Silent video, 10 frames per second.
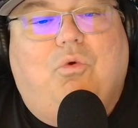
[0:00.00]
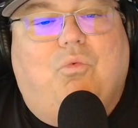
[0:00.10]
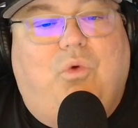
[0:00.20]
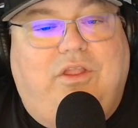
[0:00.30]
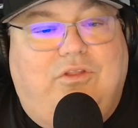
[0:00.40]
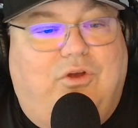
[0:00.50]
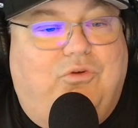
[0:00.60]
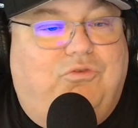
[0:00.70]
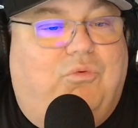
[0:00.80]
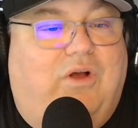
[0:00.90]

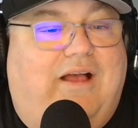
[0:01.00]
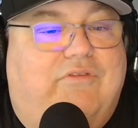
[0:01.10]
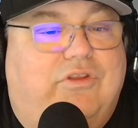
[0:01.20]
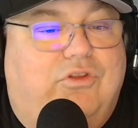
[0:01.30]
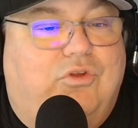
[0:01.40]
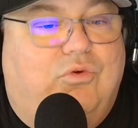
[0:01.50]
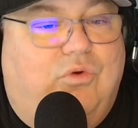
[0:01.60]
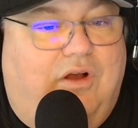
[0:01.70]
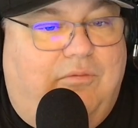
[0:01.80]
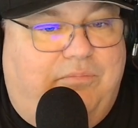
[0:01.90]
Windows will have a
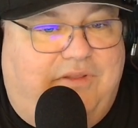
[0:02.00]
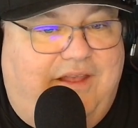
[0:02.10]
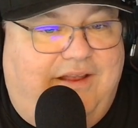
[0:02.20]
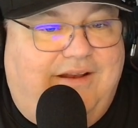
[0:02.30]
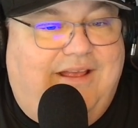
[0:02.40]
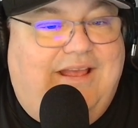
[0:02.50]
new update